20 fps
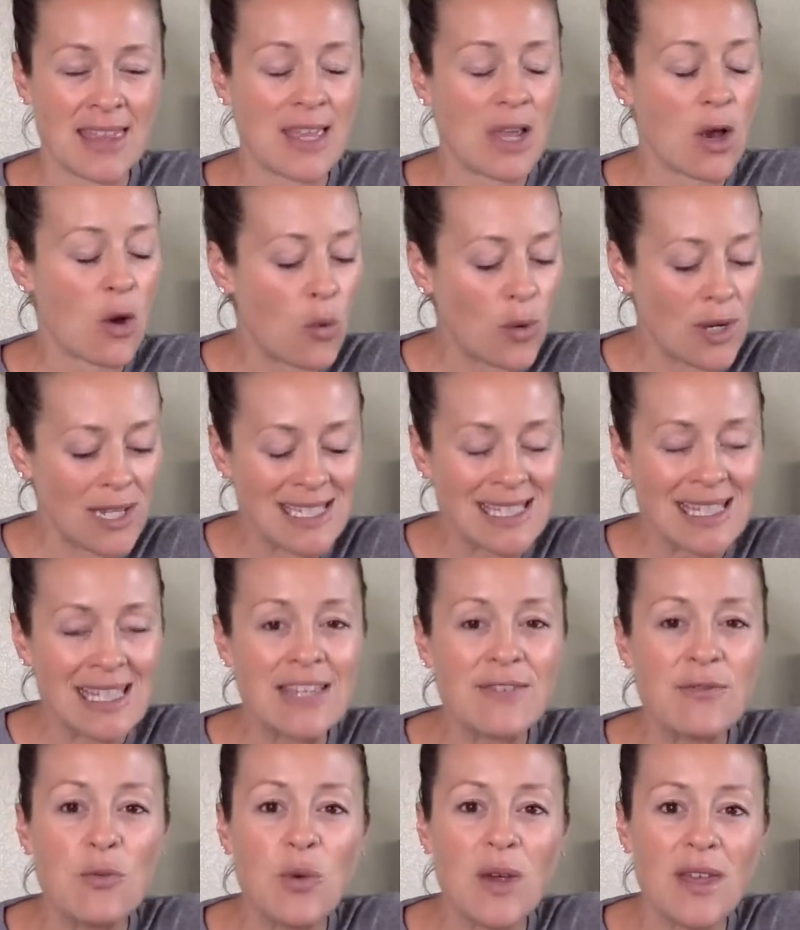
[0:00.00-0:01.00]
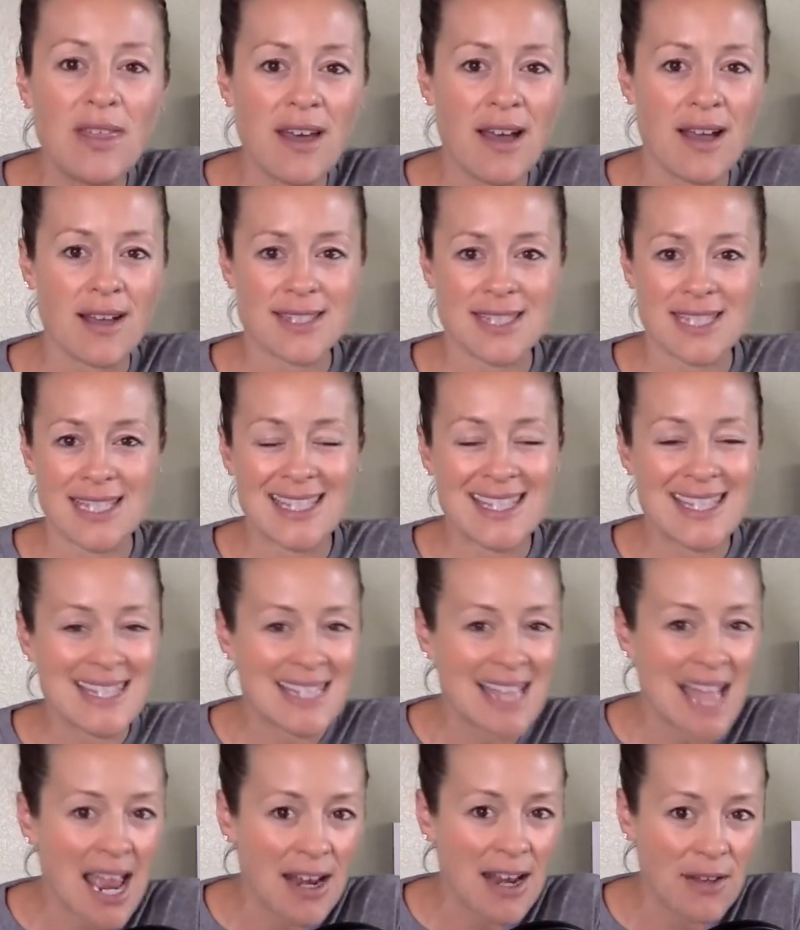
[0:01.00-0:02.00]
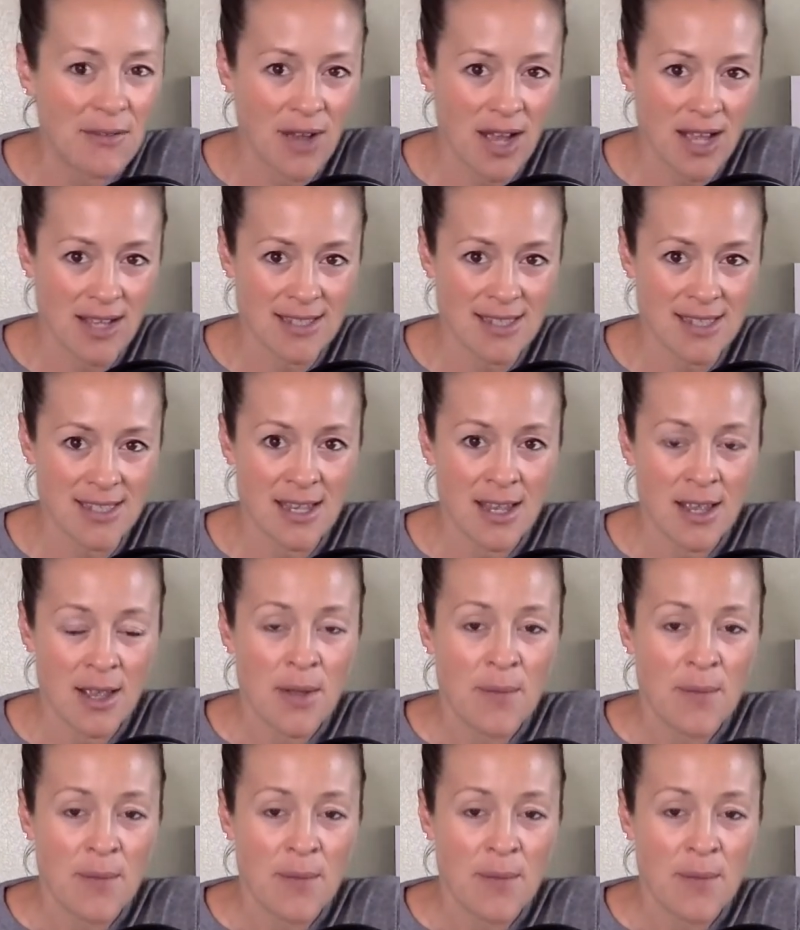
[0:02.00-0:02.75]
They always live with us, inside of us.